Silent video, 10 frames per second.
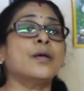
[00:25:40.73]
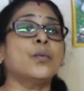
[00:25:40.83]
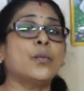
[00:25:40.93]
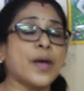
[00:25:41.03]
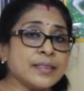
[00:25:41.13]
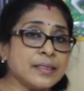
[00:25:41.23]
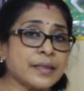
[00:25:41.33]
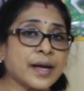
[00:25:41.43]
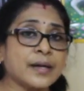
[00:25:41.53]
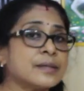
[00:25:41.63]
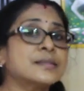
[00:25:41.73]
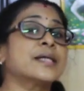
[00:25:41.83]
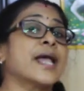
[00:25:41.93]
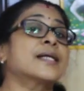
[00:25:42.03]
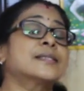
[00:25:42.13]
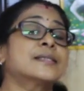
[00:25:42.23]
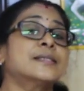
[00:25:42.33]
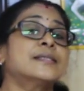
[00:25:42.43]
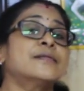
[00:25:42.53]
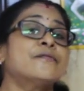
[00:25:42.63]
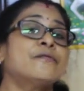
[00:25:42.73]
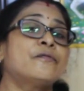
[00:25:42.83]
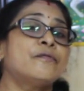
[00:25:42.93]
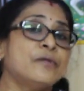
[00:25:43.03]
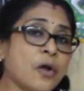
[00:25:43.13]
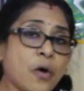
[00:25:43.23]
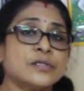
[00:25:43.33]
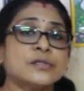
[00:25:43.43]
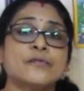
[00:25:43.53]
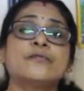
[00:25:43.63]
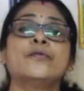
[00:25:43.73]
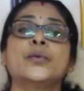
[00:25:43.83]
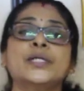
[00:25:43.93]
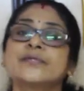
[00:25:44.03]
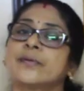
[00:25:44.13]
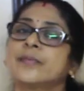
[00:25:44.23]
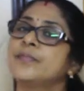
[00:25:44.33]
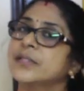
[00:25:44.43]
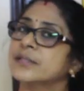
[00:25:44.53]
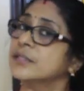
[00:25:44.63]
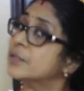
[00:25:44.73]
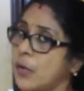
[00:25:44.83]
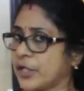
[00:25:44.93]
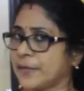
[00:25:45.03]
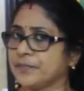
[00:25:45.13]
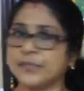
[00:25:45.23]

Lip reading: when there is excessive loss of fluids from a person's body.